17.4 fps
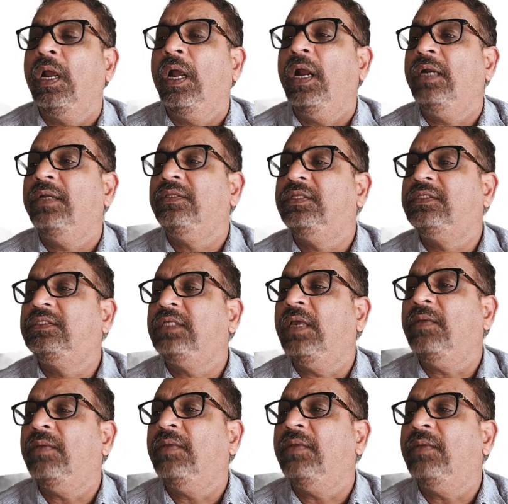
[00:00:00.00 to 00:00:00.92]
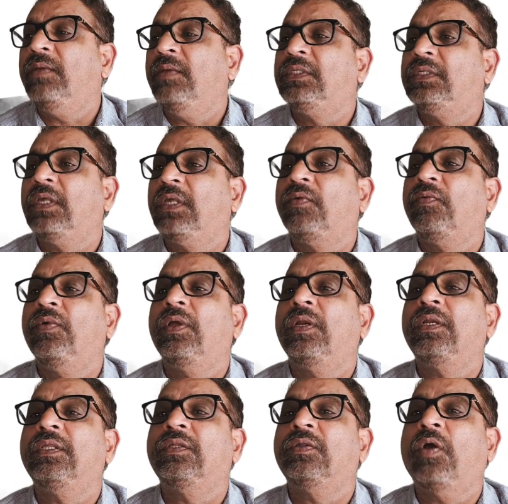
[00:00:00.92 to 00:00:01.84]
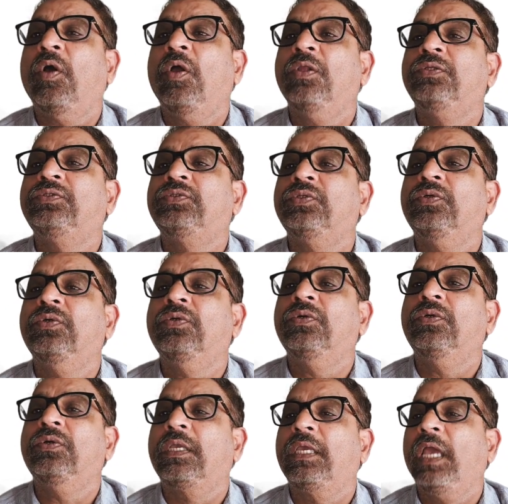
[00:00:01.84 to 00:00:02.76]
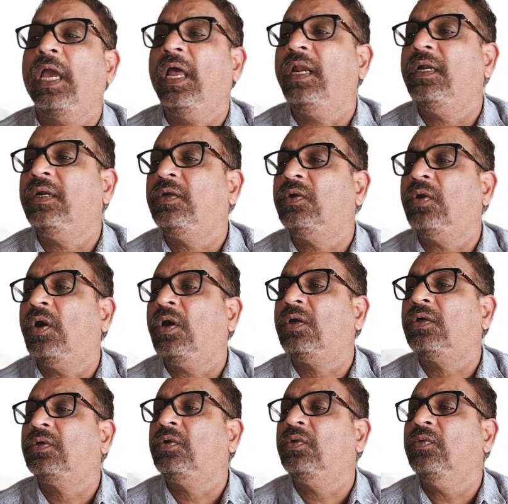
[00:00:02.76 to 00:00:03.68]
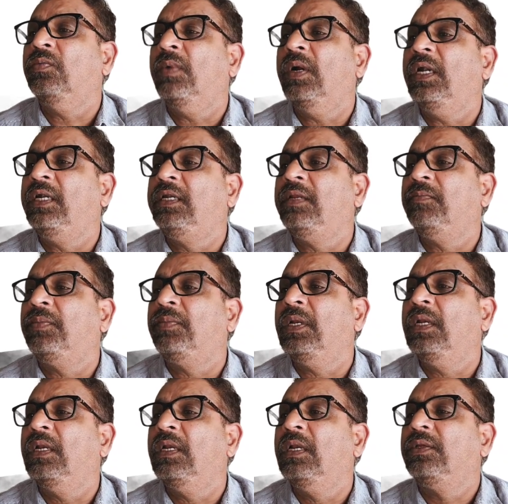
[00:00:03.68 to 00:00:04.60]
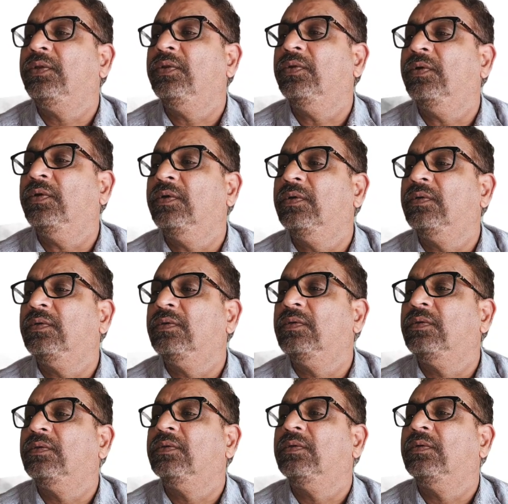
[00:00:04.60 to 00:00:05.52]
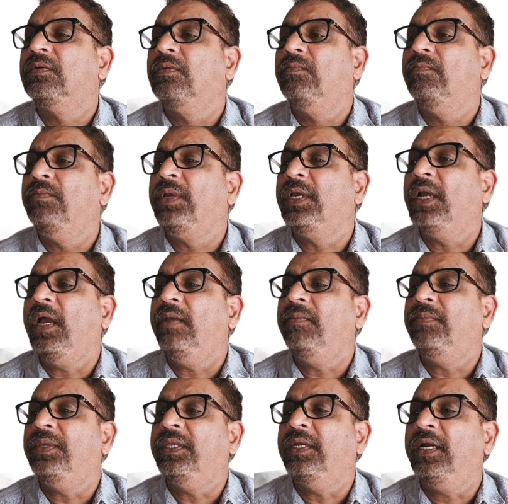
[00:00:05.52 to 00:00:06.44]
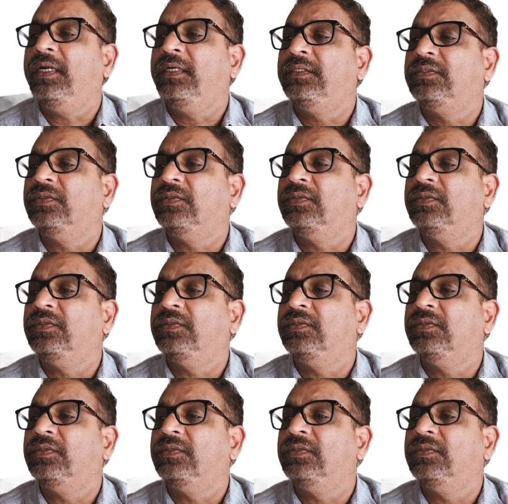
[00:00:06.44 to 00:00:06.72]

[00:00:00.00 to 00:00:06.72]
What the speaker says: and this MCP server is also can talk to multiple, big IP, right?